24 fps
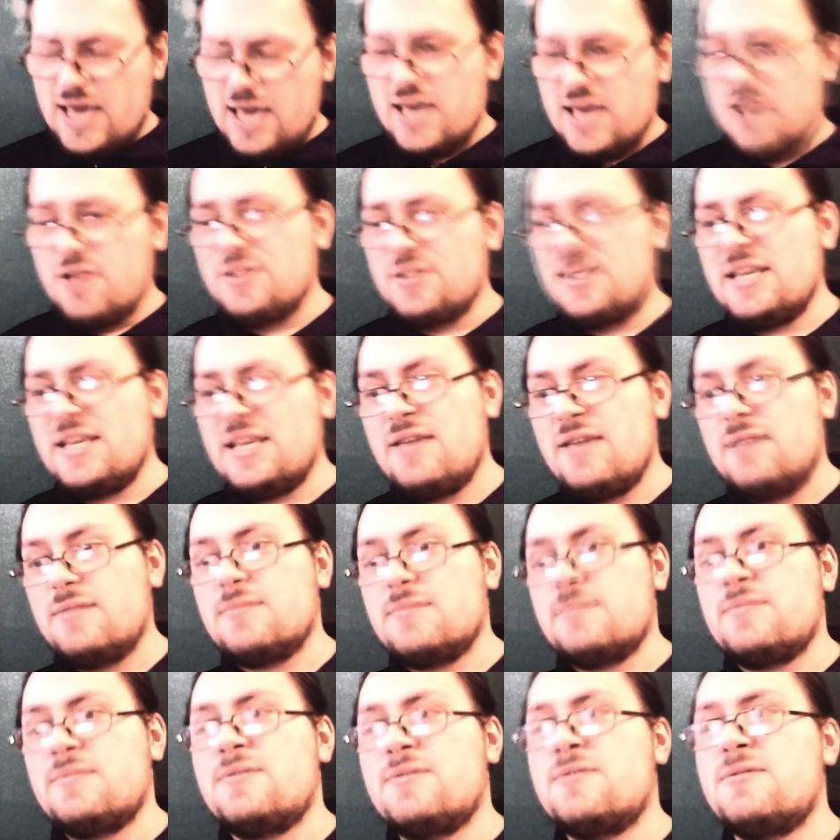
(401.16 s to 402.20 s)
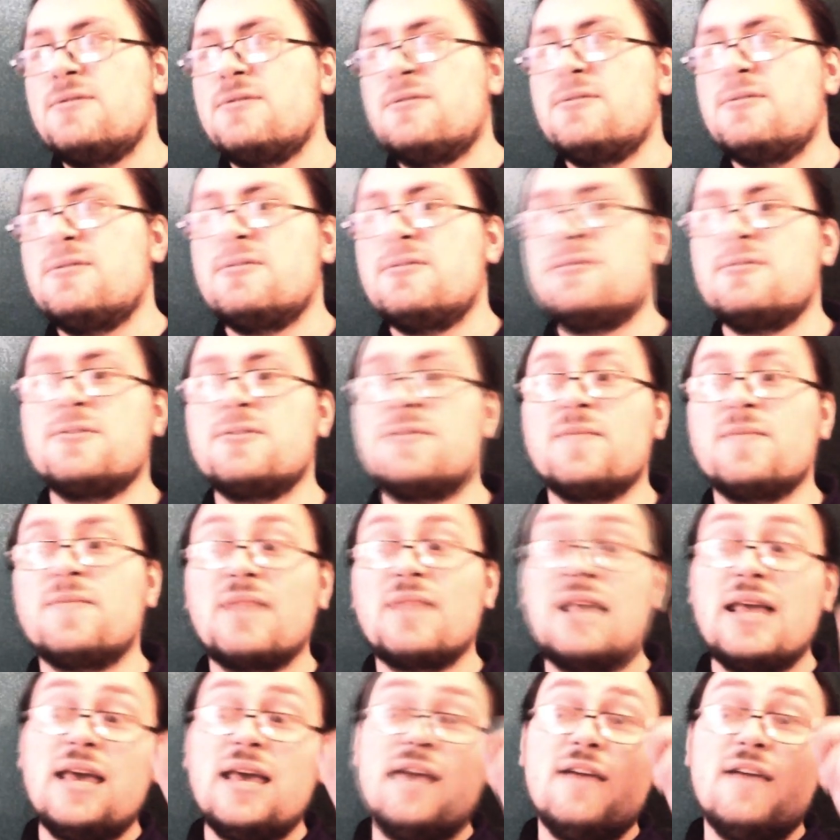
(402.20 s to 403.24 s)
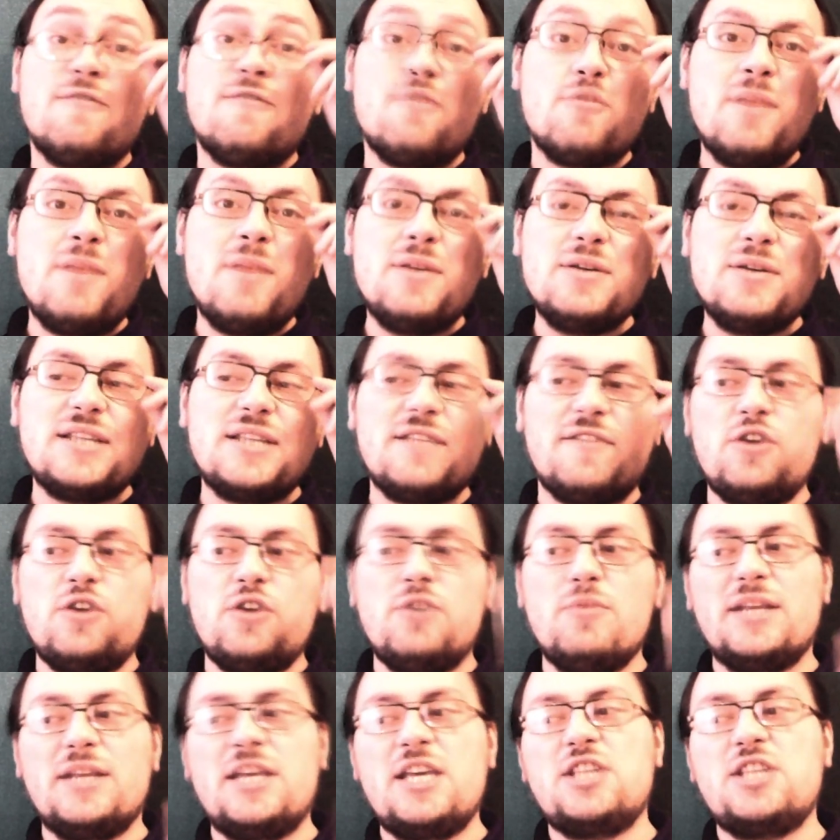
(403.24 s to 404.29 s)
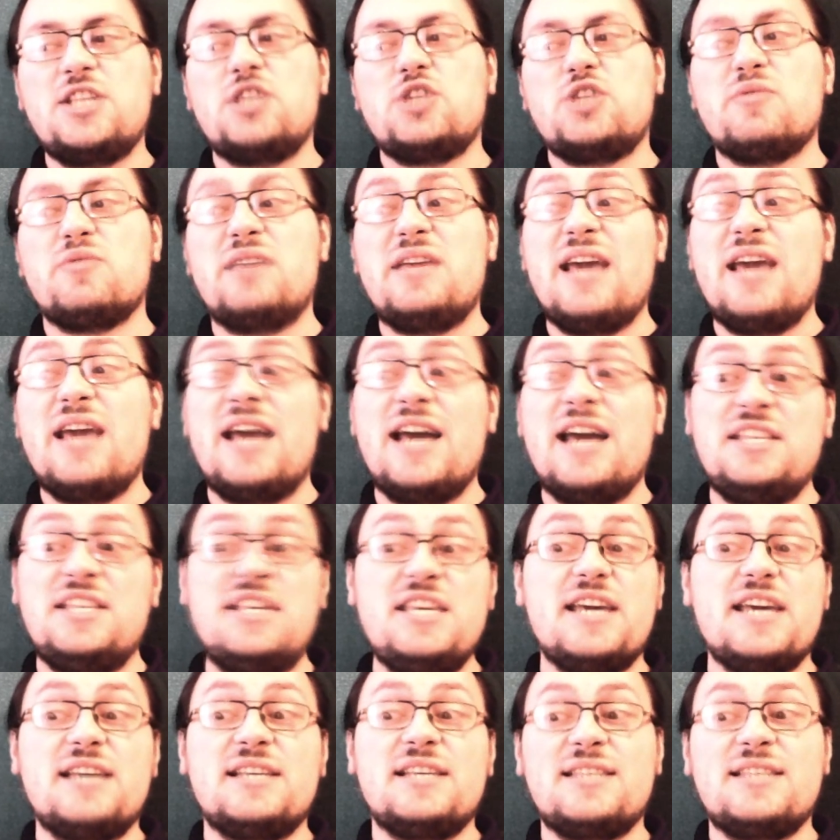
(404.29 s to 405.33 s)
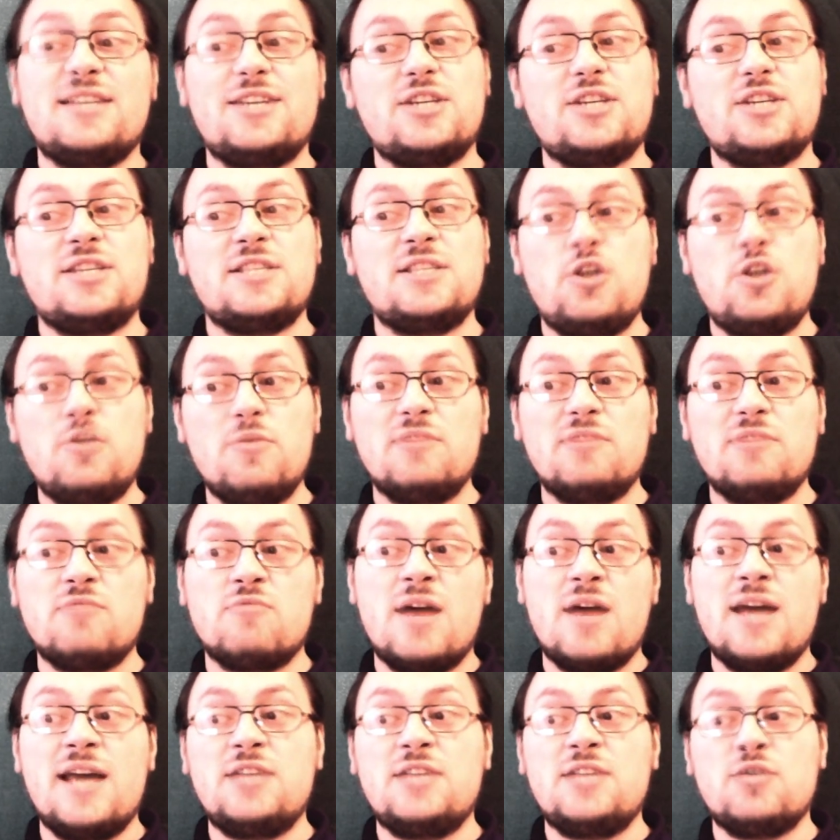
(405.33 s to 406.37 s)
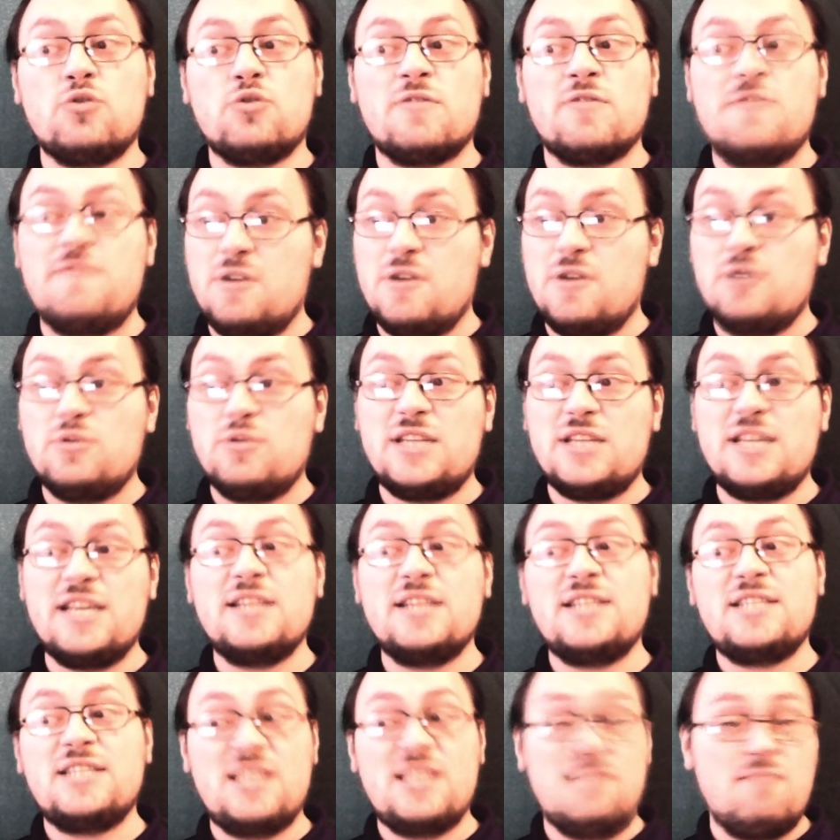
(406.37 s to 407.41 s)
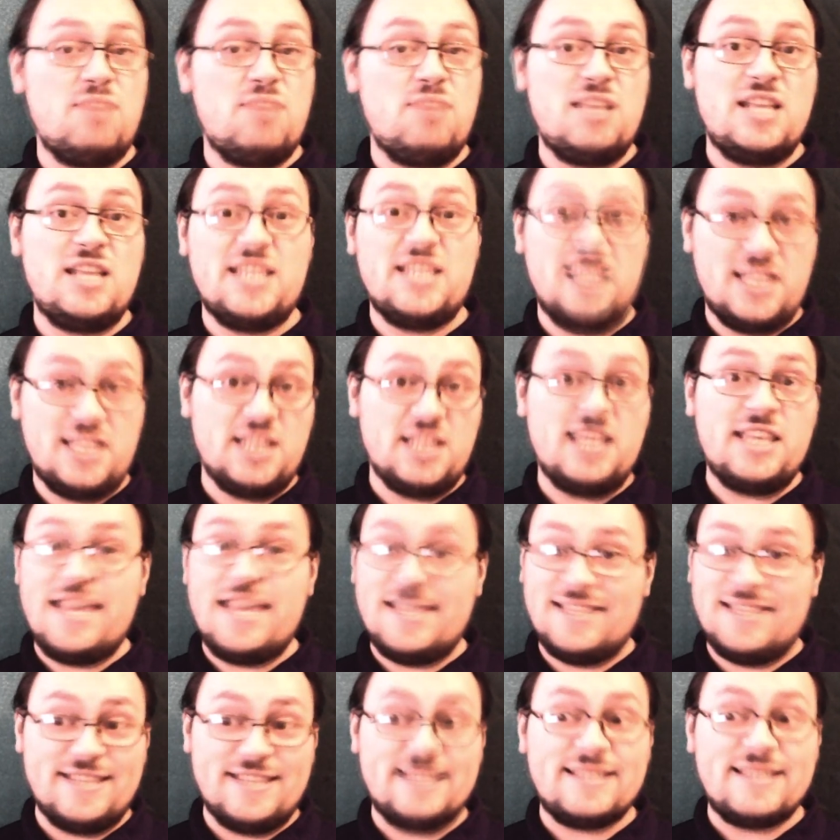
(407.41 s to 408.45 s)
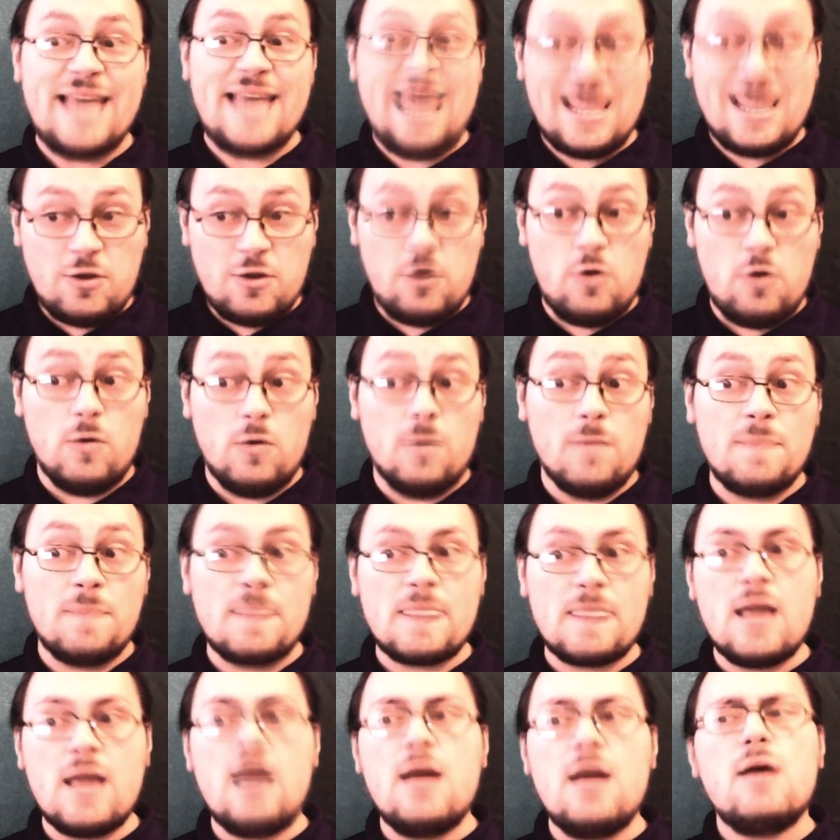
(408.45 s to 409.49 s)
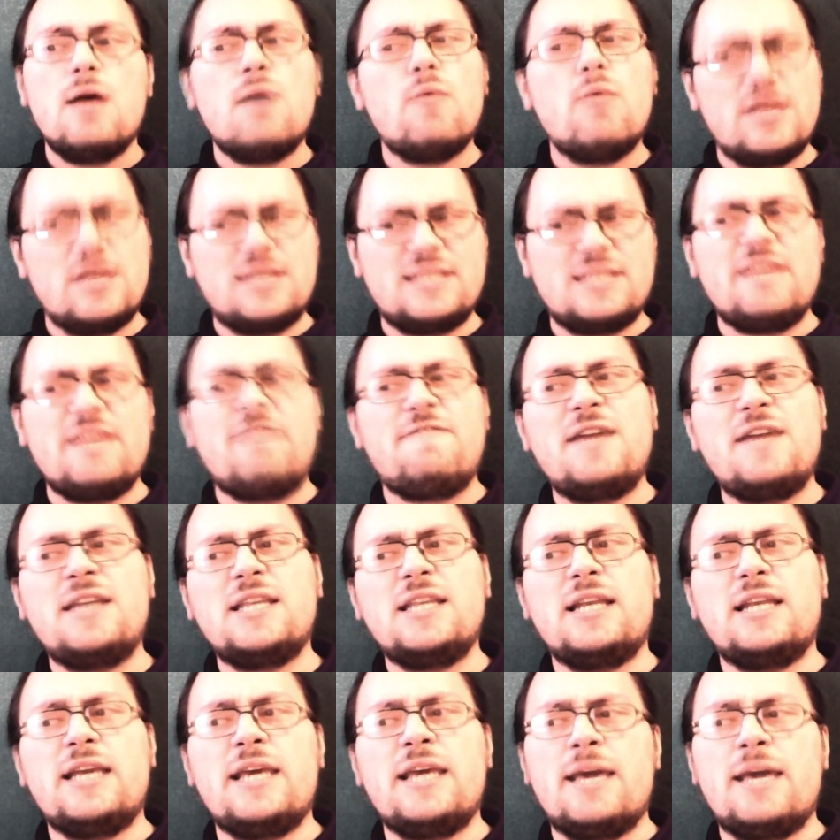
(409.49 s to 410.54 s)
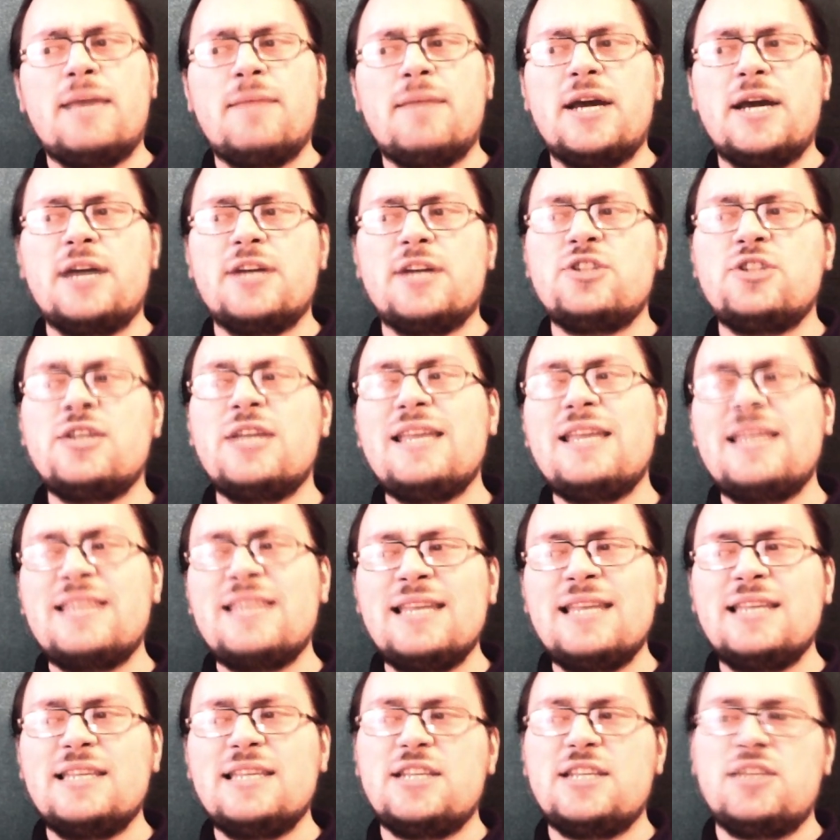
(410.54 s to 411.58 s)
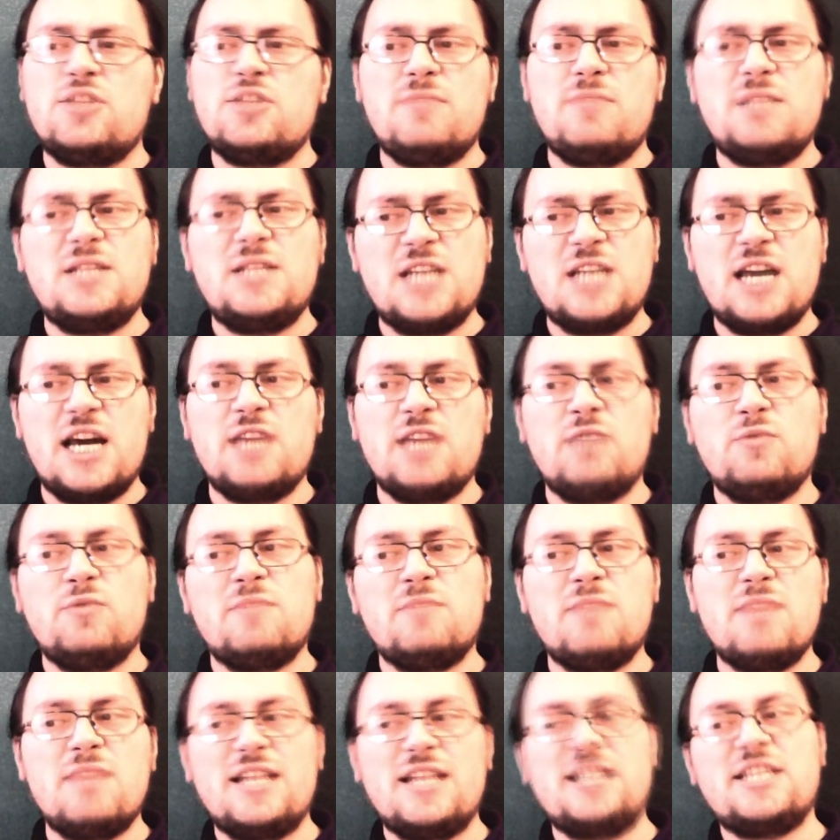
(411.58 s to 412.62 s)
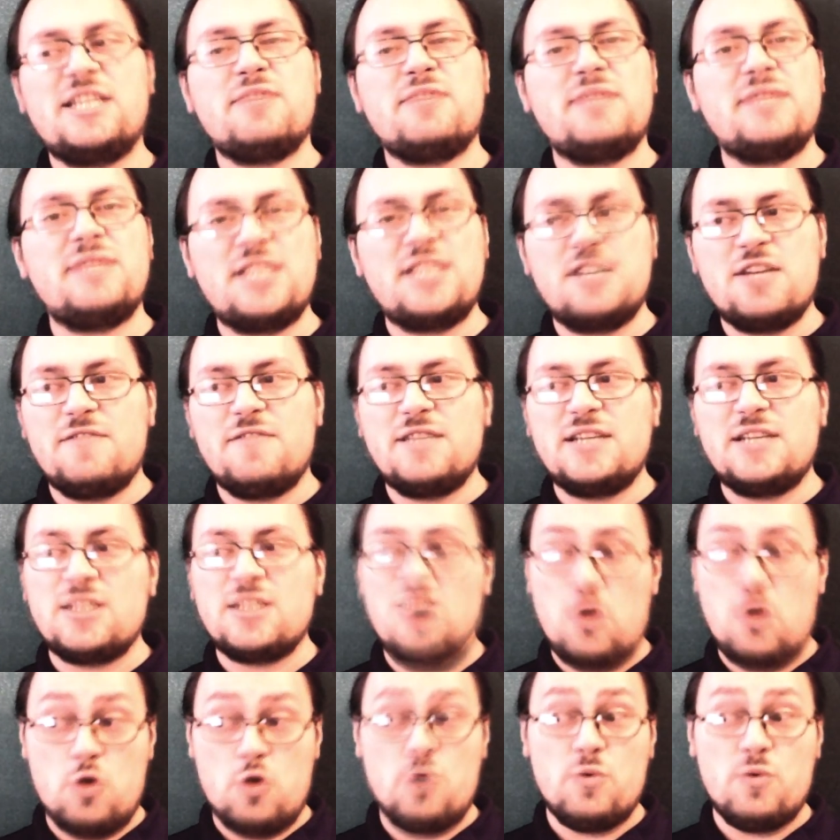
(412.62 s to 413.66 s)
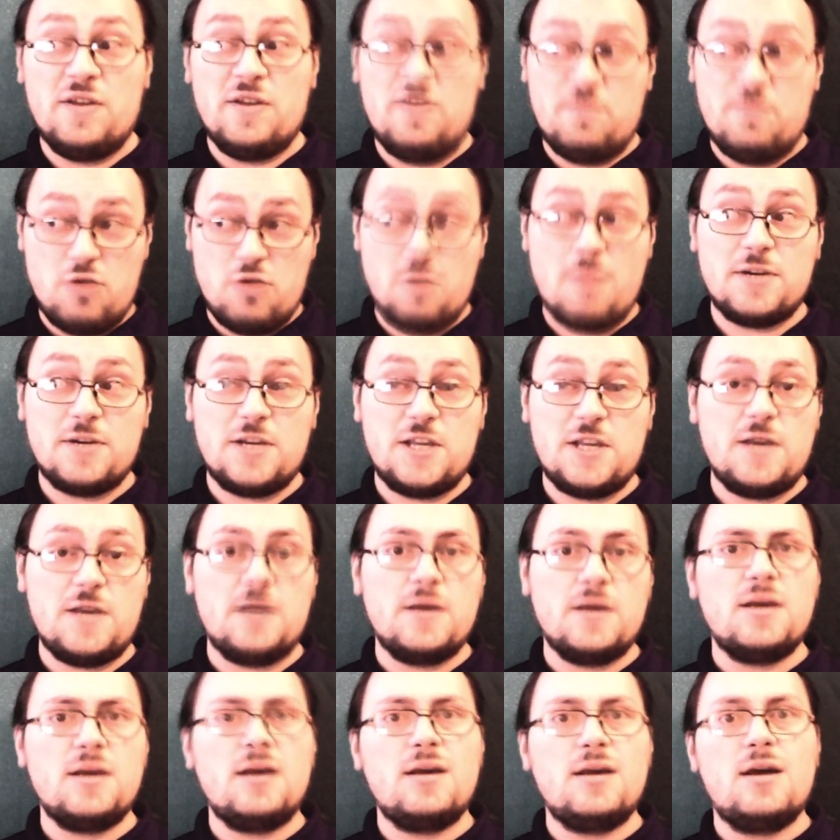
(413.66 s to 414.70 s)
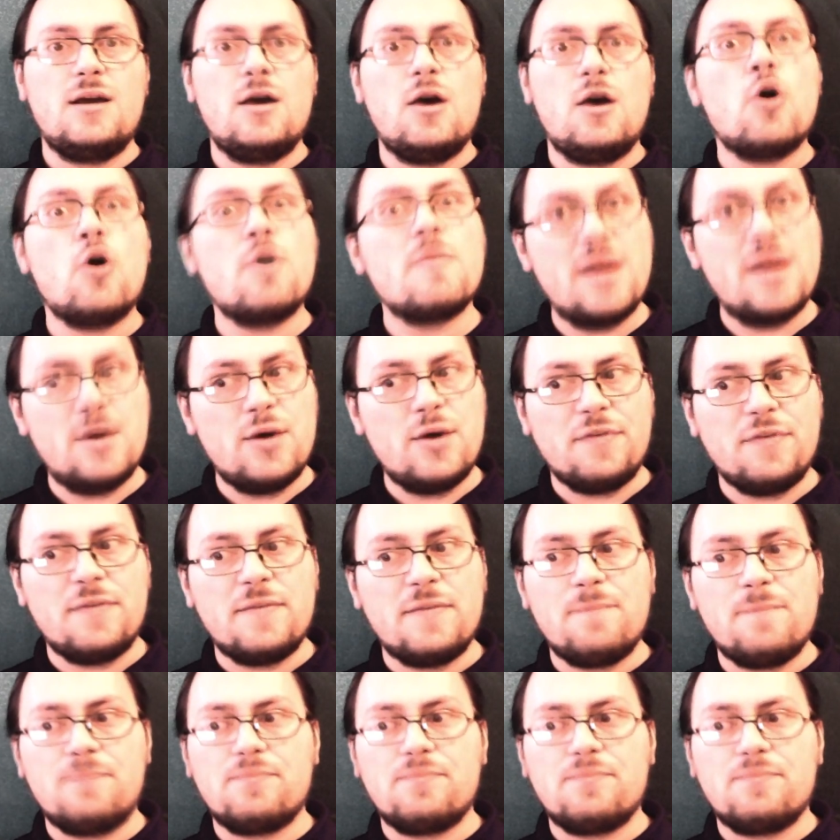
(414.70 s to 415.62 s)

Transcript: You see, for most of human history, ideas such as human rights or voting simply didn't exist at all. Once they finally emerged, they tended to be tied with military service or with property, or both.